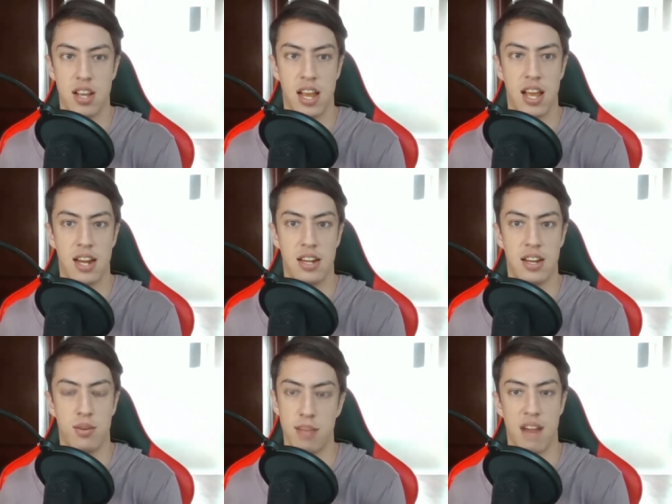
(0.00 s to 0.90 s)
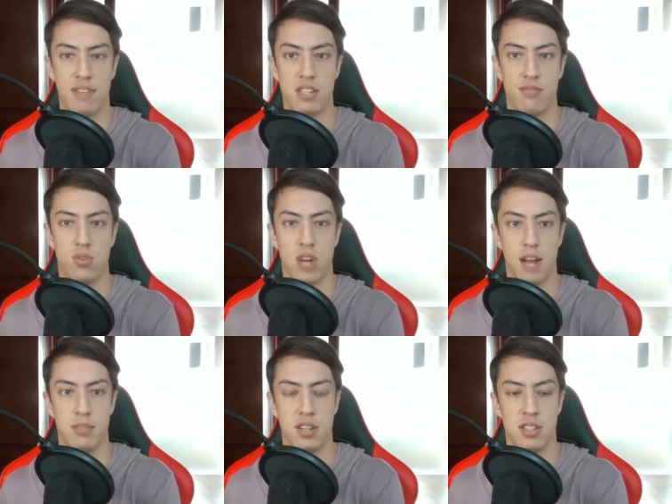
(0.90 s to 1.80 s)
and graphics for
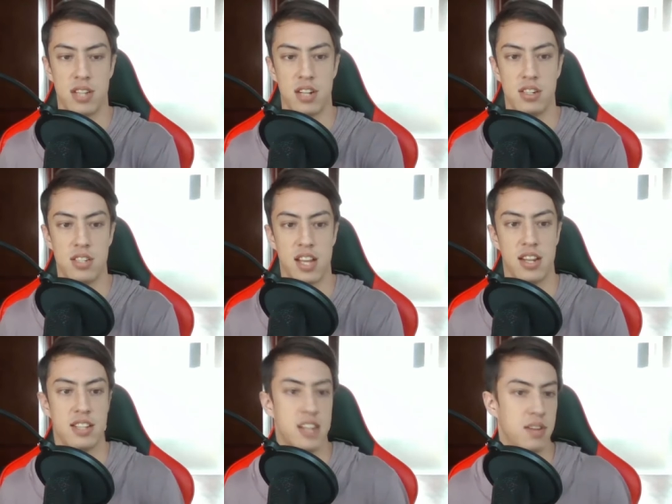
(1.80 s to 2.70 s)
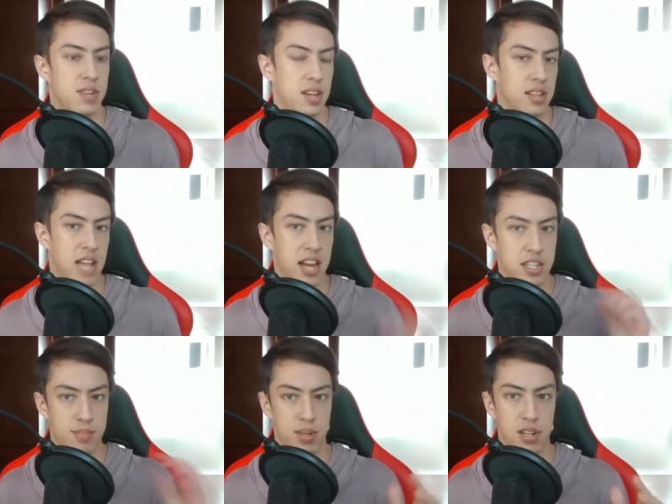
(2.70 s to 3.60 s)
Amazon sellers. And he's now taken that
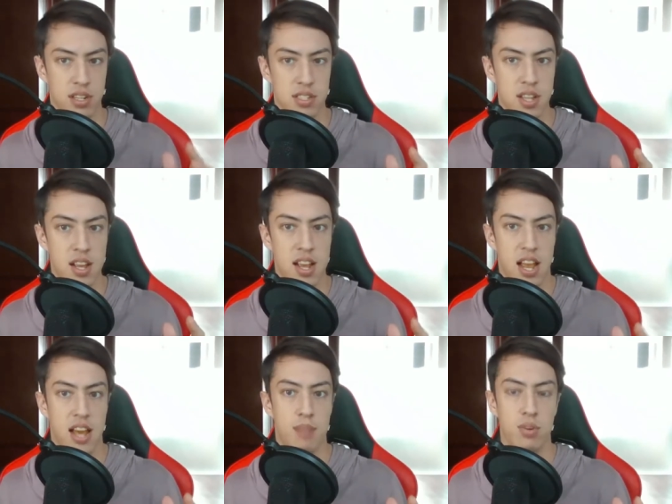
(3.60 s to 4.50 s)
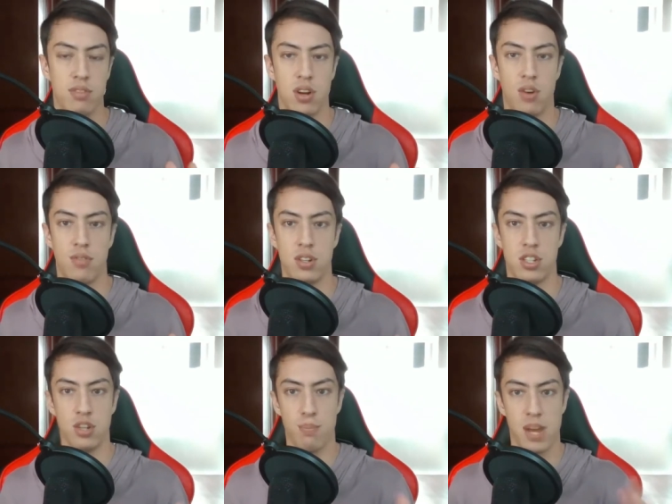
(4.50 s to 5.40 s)
experience and moved it over
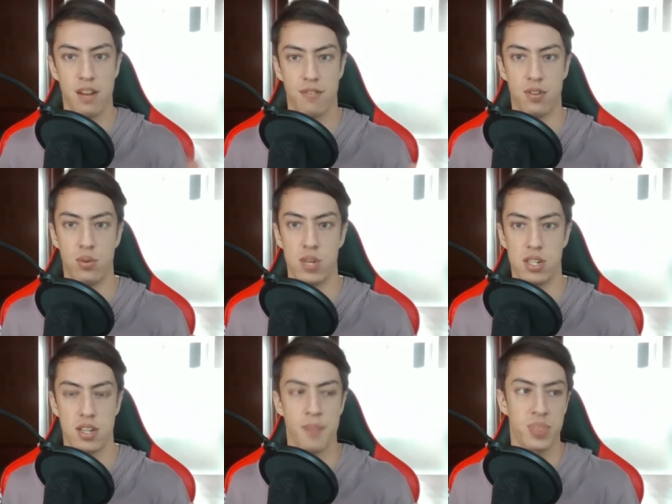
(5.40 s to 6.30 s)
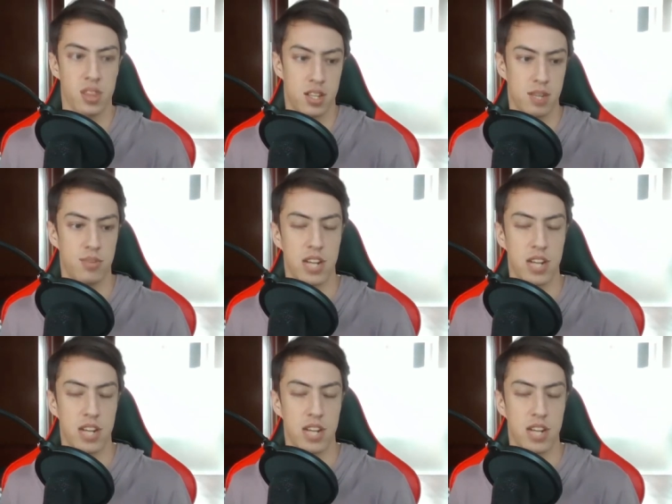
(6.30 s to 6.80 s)
to Pickfu, which some of you